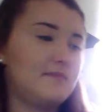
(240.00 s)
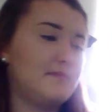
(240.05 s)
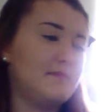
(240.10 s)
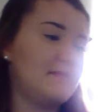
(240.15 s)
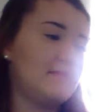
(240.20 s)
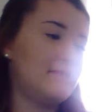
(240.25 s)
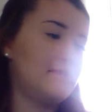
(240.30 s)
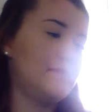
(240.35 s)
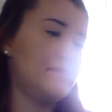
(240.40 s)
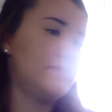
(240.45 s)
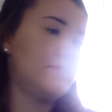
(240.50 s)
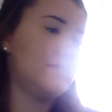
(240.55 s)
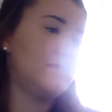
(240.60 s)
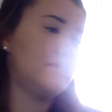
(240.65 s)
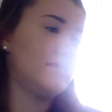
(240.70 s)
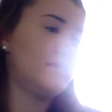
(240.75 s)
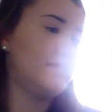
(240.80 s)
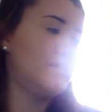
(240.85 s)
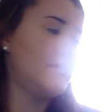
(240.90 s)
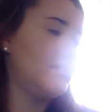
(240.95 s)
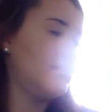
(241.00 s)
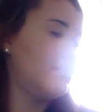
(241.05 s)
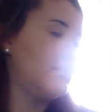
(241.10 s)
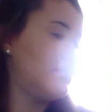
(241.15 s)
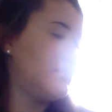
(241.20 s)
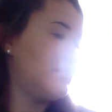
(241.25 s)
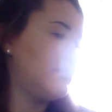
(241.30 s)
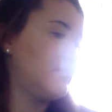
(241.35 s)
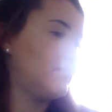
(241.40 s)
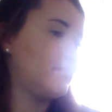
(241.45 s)

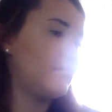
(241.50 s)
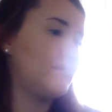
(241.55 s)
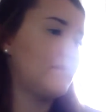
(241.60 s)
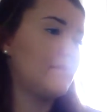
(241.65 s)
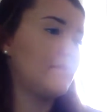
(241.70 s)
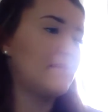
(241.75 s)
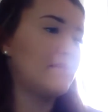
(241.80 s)
(no one is talking)